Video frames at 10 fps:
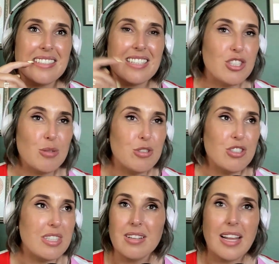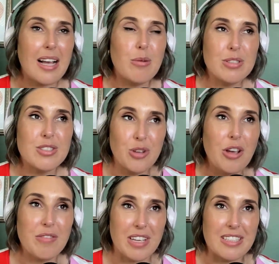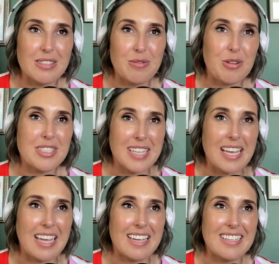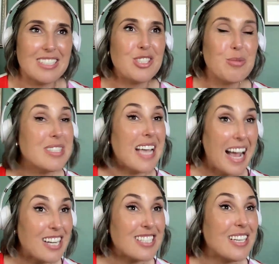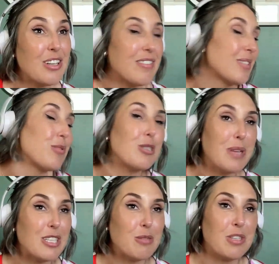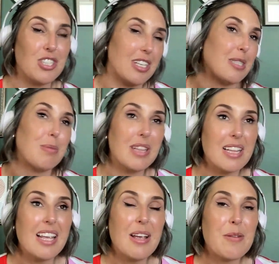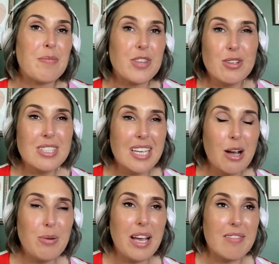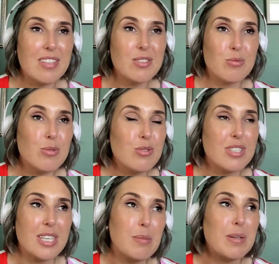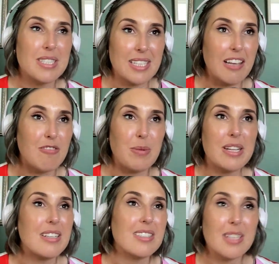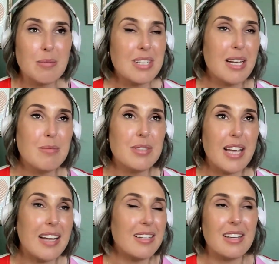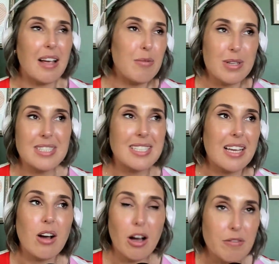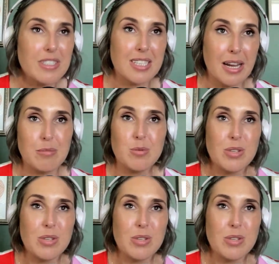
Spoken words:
she was just like, I was nervous for a second. She was actually nervous, which makes so much sense. But do you see how we have these rules to keep us safe? But sometimes, and I want to say oftentimes, we